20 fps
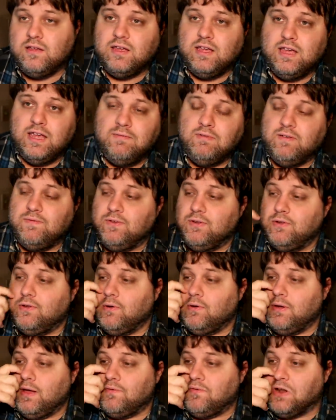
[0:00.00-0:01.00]
even if you
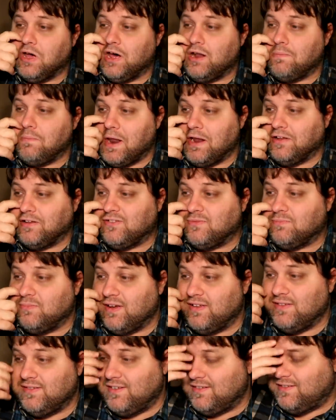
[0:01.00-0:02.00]
don't have an automatic
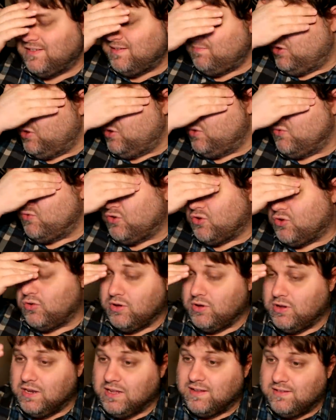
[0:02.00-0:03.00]
spray system, you
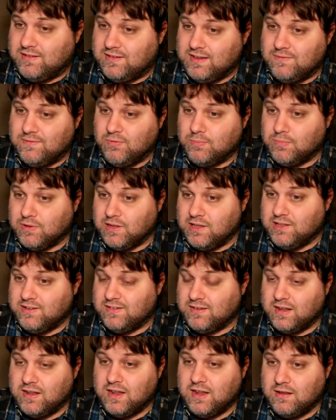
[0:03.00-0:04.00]
could conceivably
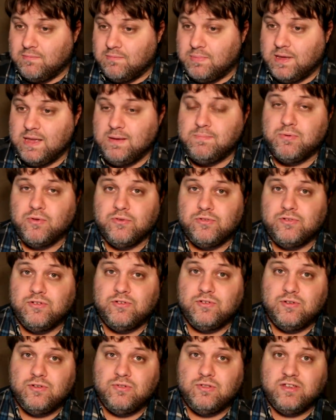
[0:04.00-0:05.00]
send in people to
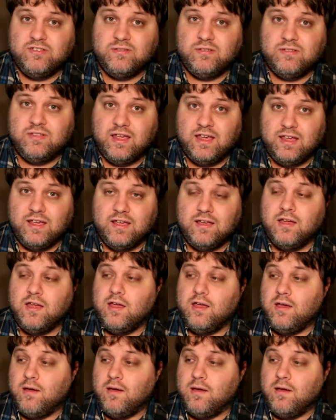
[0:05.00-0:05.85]
do this thing